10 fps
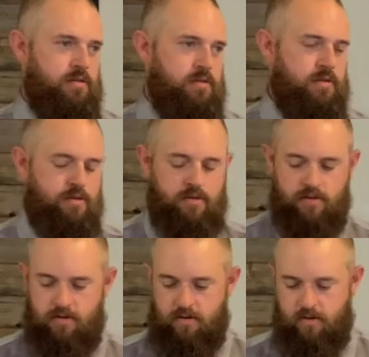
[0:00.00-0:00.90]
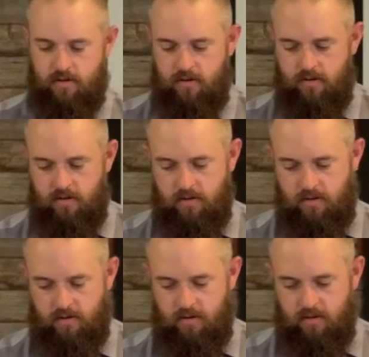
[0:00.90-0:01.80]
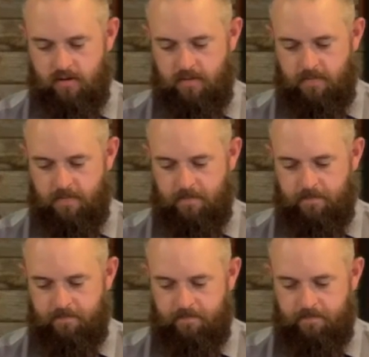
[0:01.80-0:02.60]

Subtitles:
(no one is talking)